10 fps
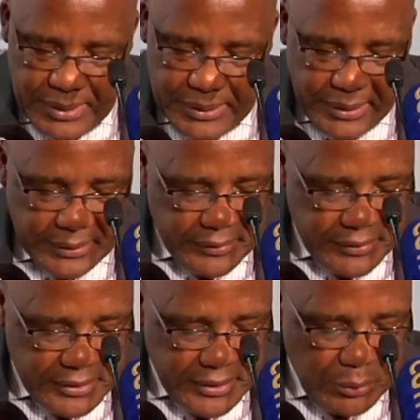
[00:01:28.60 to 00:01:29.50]
The
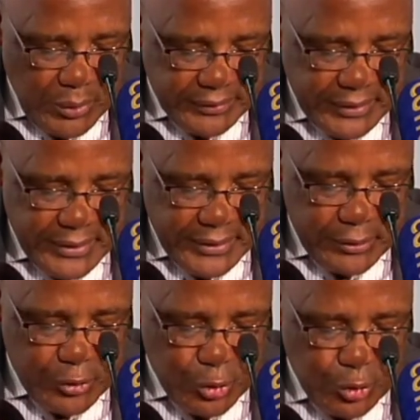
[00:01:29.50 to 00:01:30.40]
decision was taken
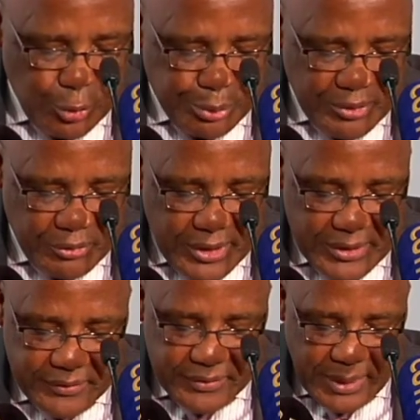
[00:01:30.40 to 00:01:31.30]
due to
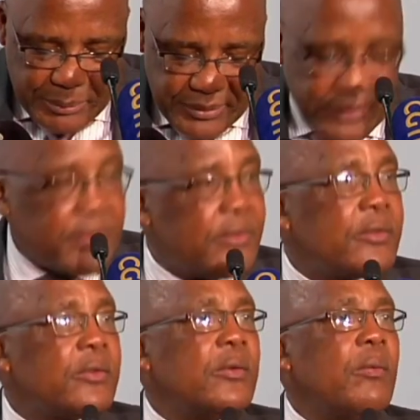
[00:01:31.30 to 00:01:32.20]
prevailing circumstances
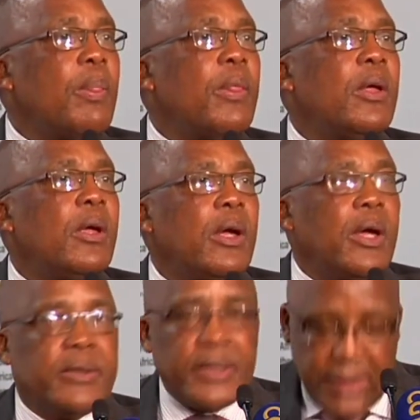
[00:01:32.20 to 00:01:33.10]

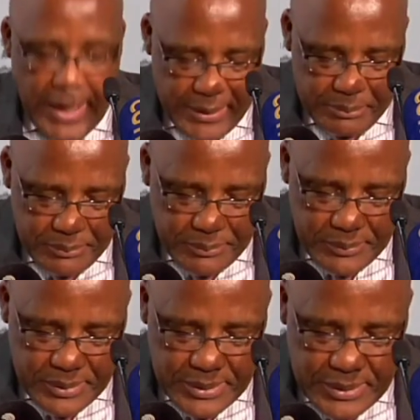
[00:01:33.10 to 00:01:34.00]
at the time,
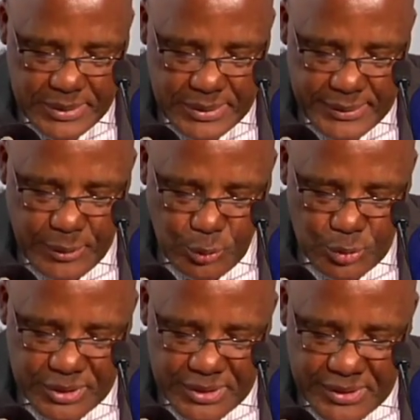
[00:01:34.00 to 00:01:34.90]

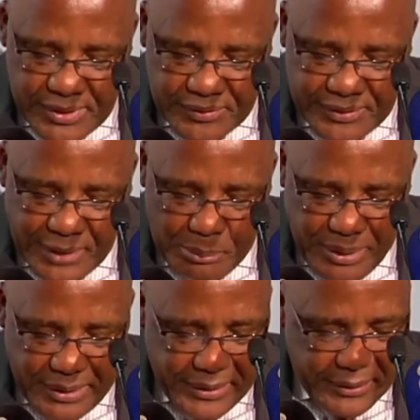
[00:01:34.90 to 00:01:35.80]
including easing the
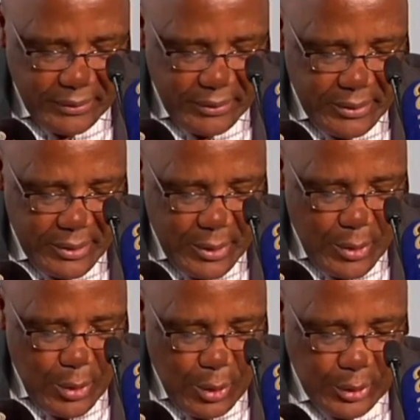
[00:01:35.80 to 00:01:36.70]
burden
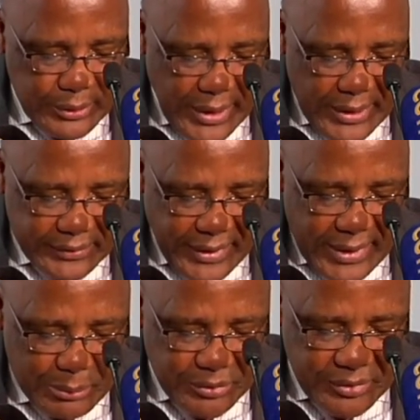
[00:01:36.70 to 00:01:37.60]
on the
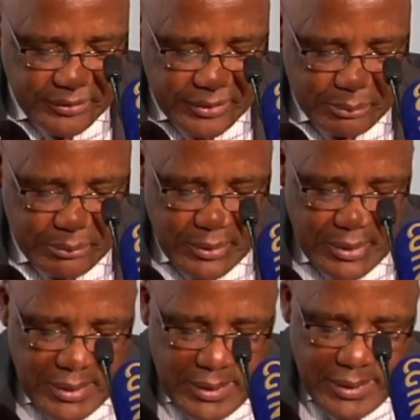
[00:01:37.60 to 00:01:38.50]
asylum system
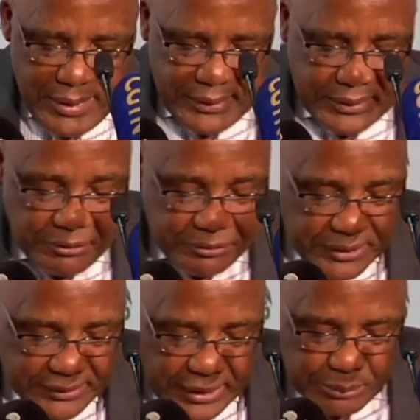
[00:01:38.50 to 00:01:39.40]
and the
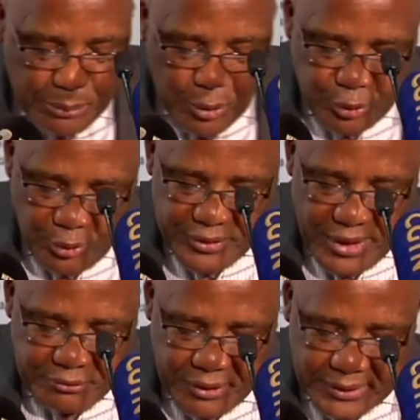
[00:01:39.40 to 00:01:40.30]
fact that most of the
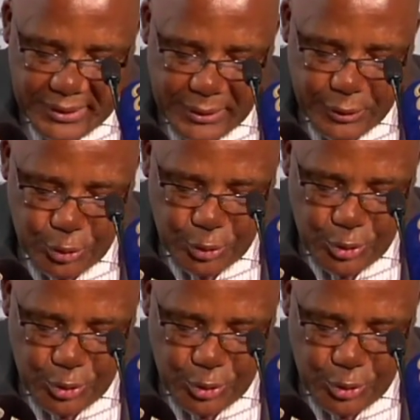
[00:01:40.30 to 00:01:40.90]
affected Lesotho